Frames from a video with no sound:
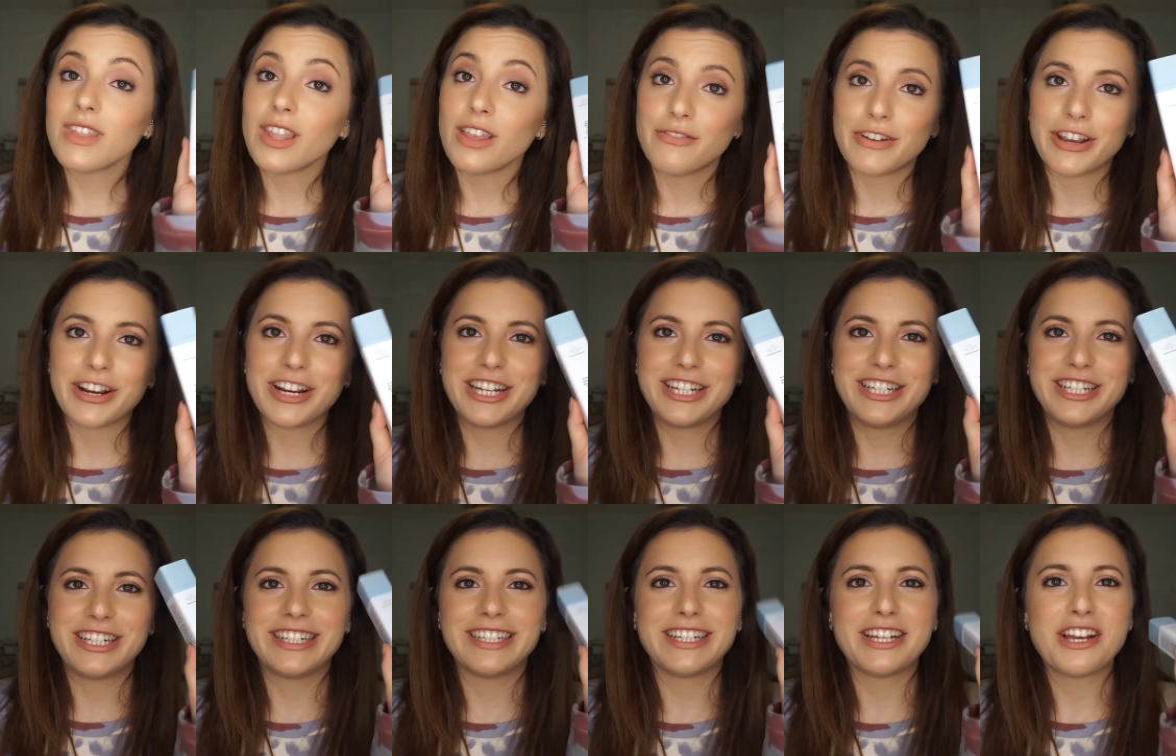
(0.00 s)
very
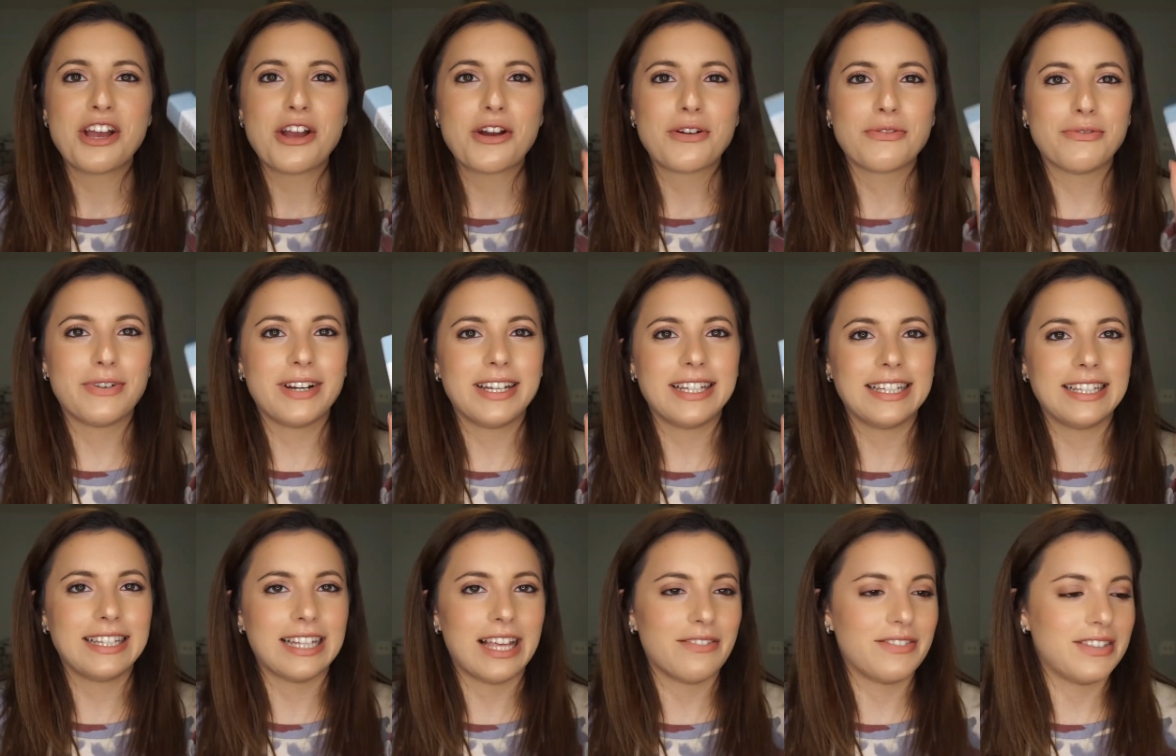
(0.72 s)
good. Really
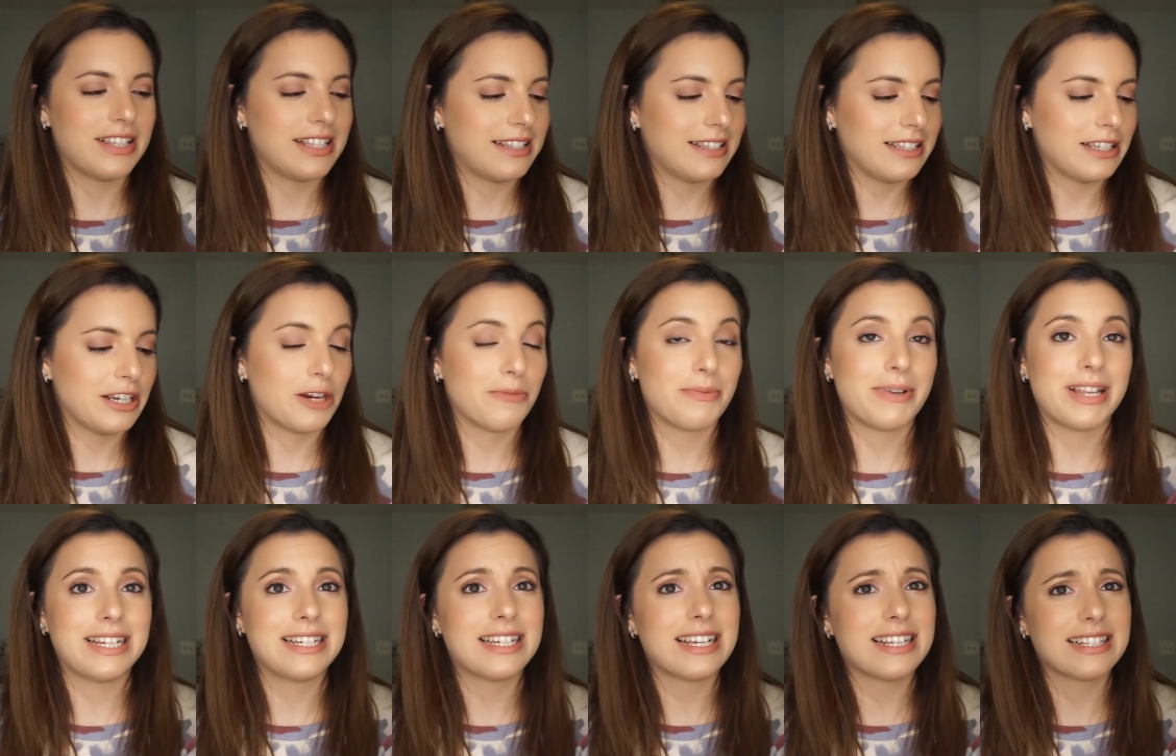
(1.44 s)
love this serum
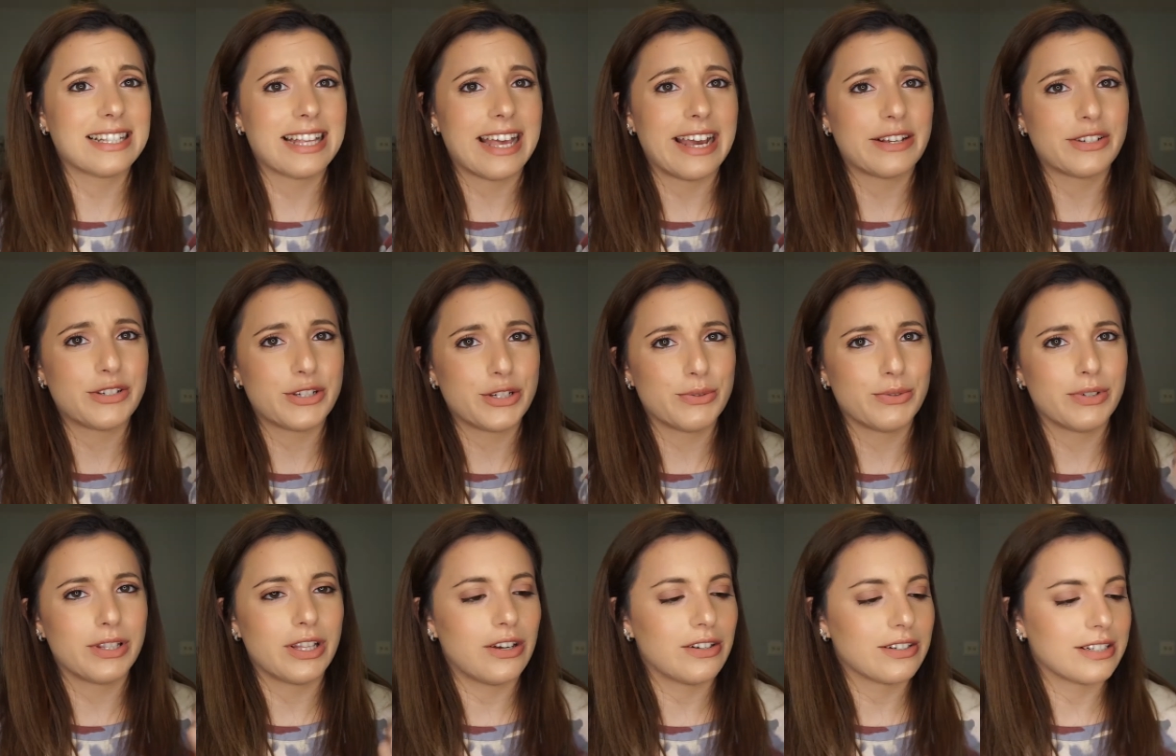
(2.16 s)
and it does last you
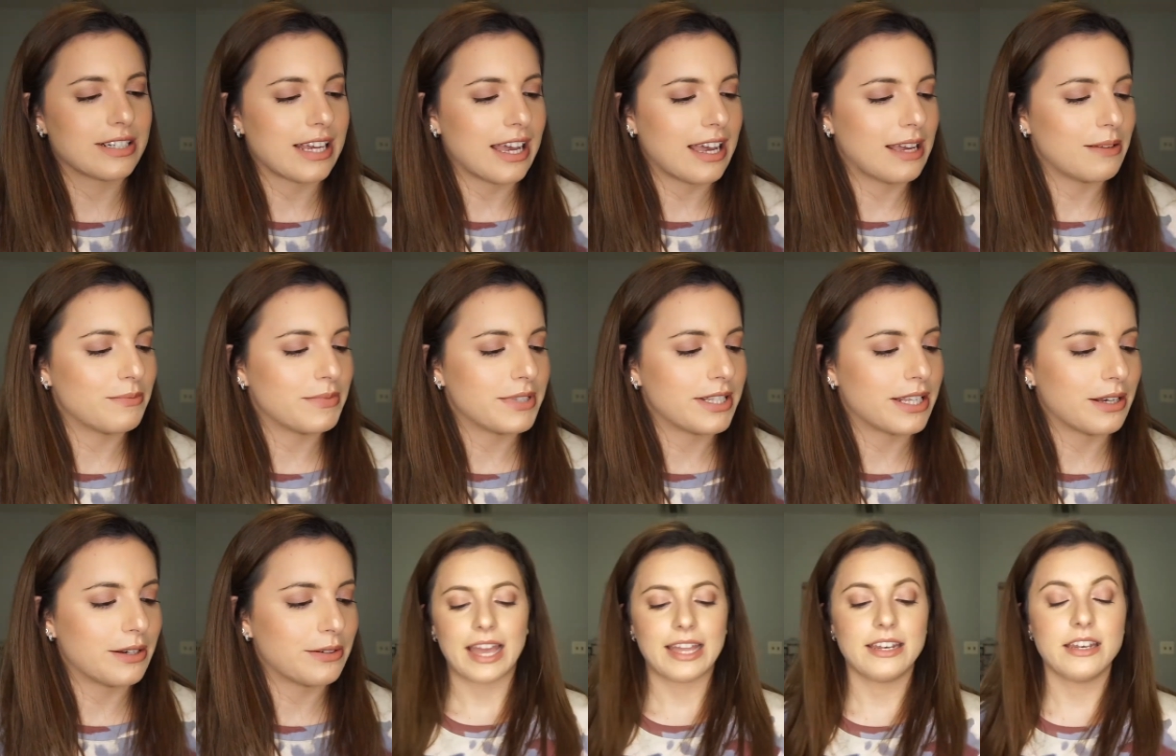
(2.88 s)
a long time.
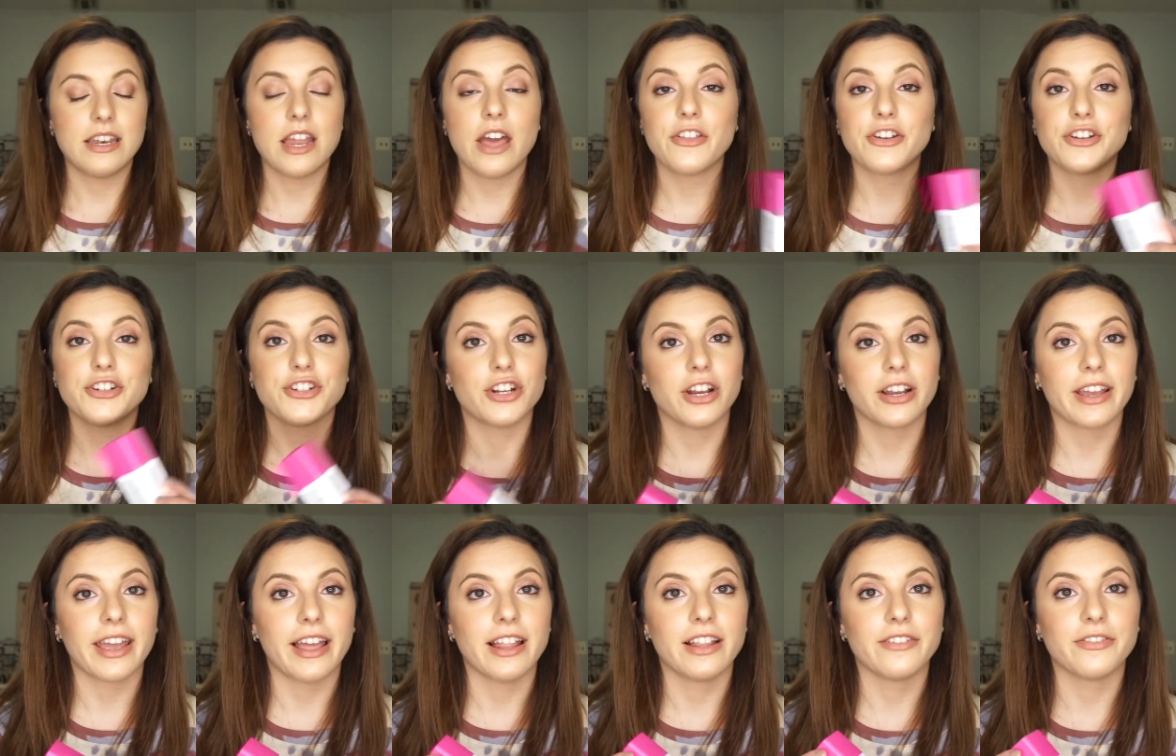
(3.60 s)
So another
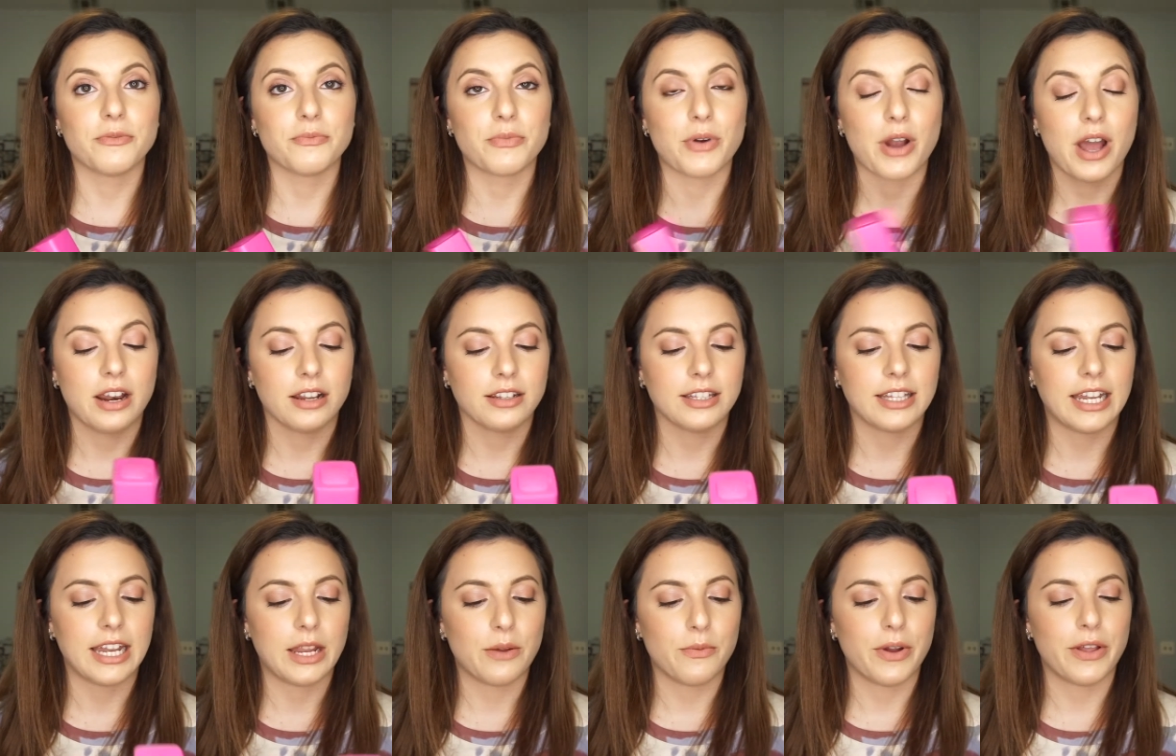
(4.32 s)
Drunk Elephant product
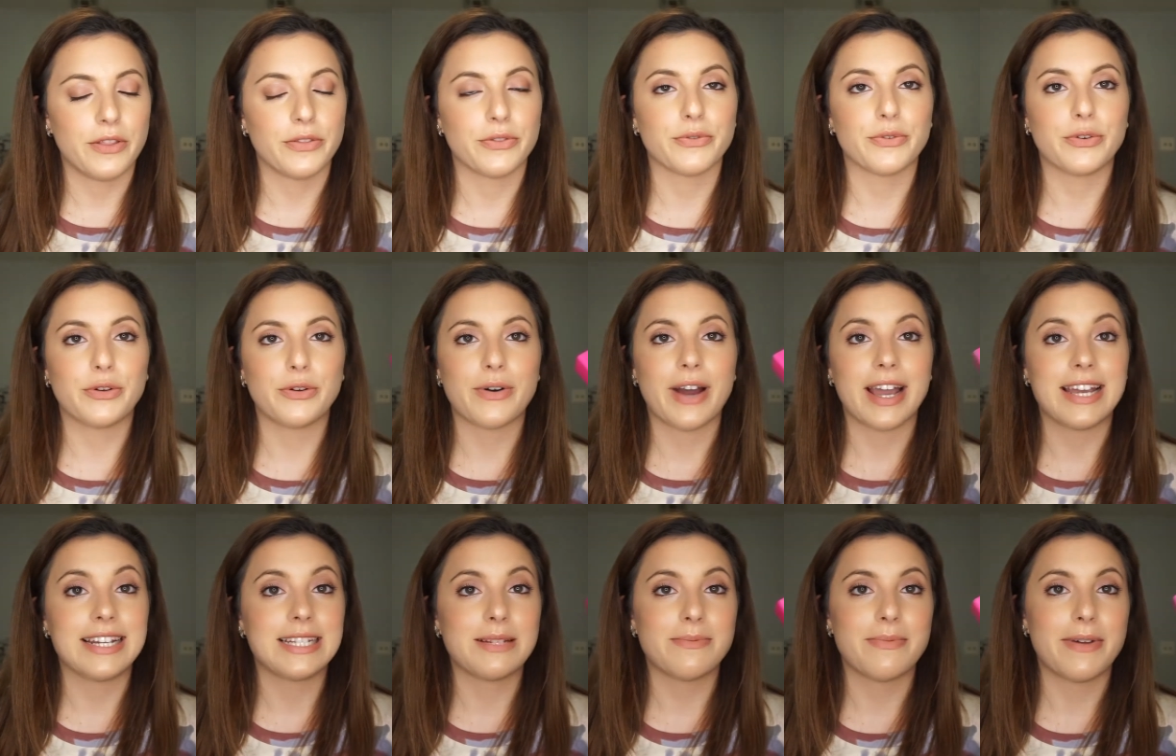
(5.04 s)
that I went through,
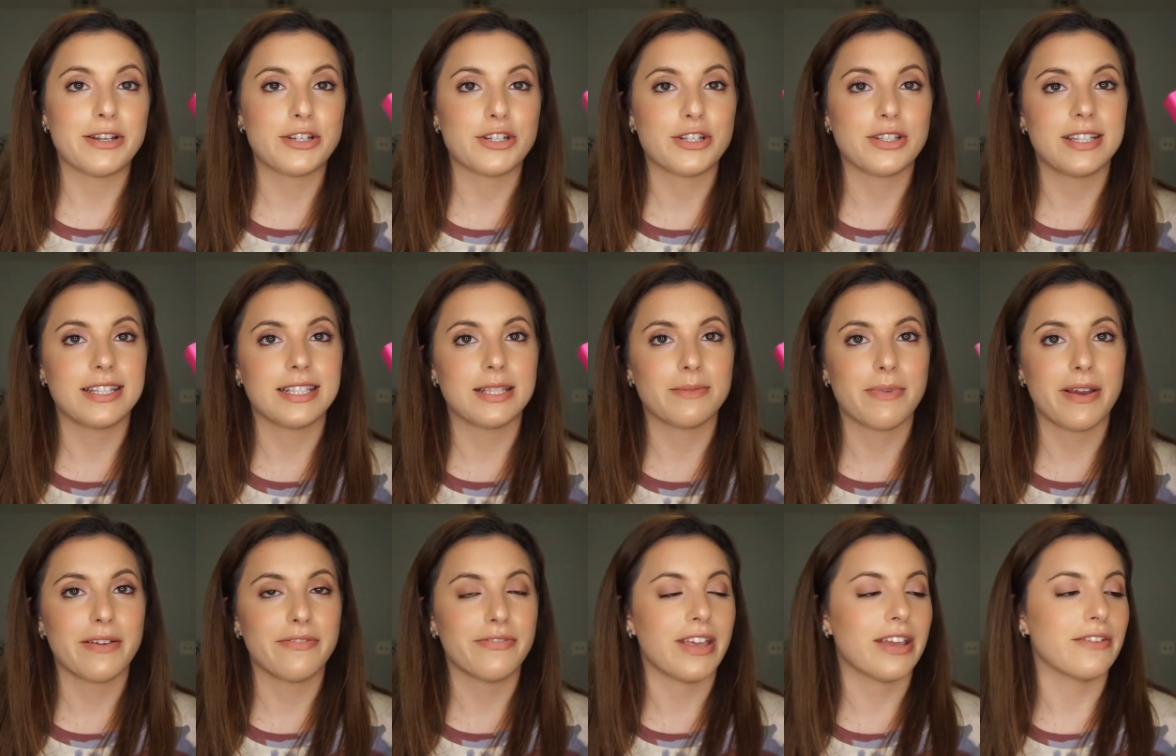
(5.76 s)
I did mention this in
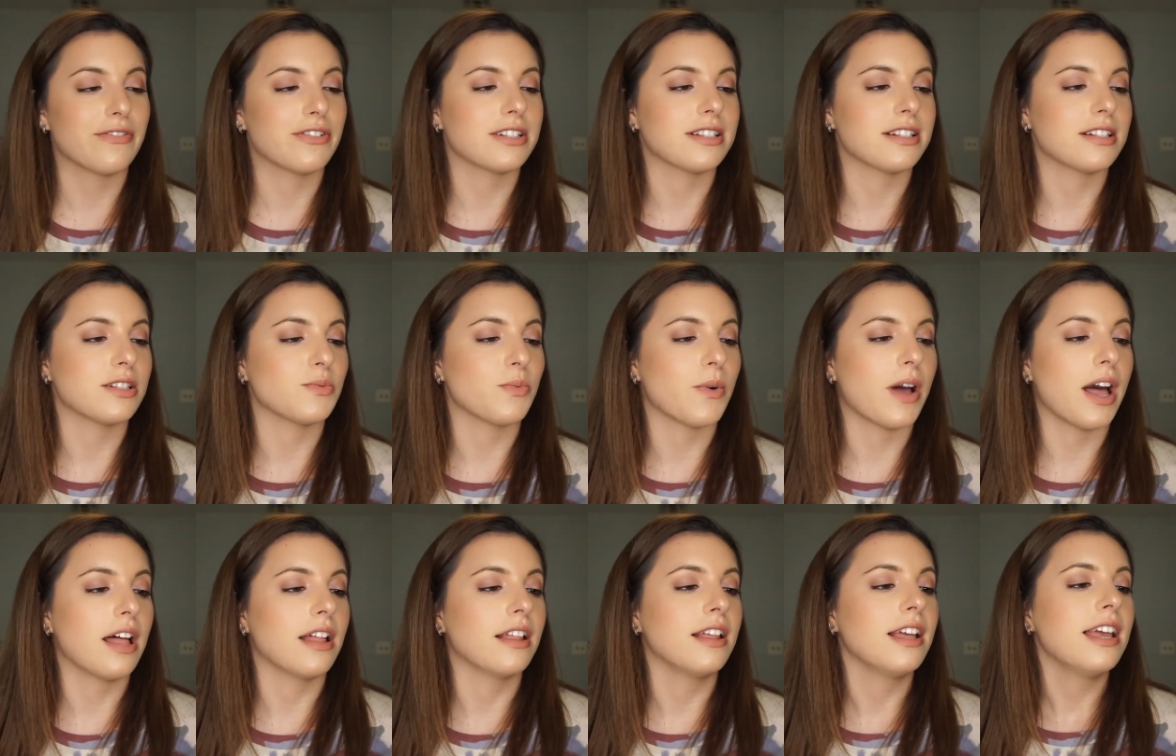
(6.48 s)
my favorites as
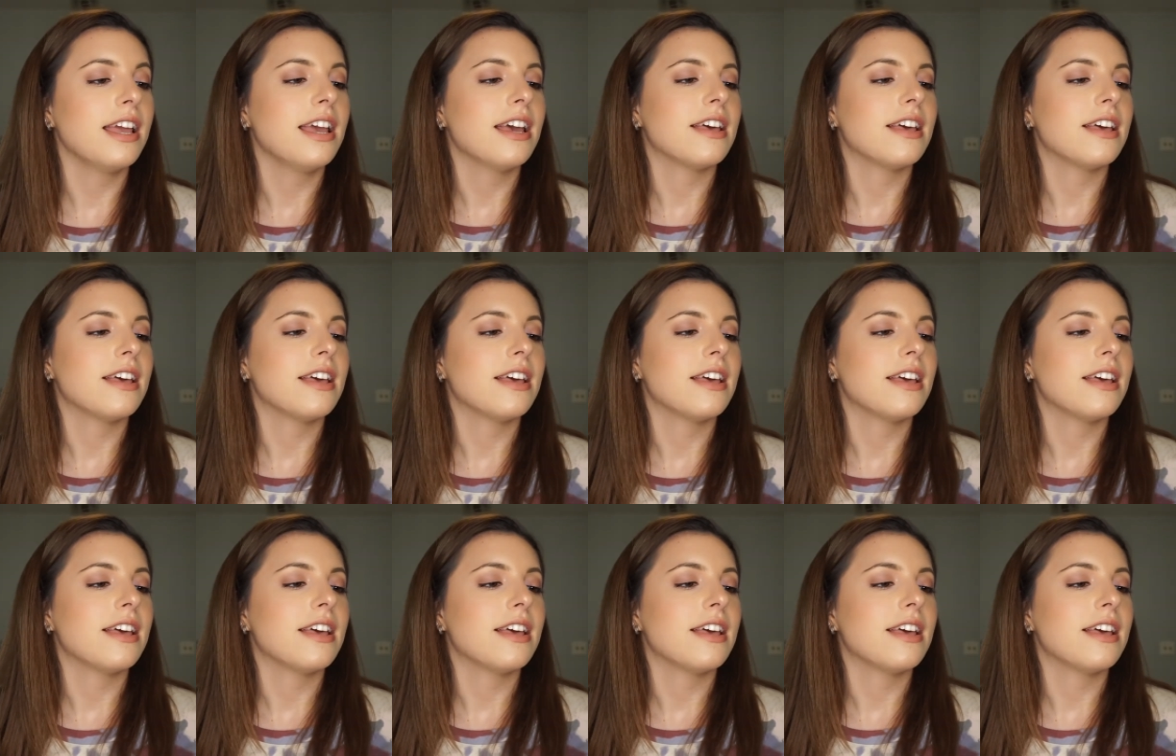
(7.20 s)
well.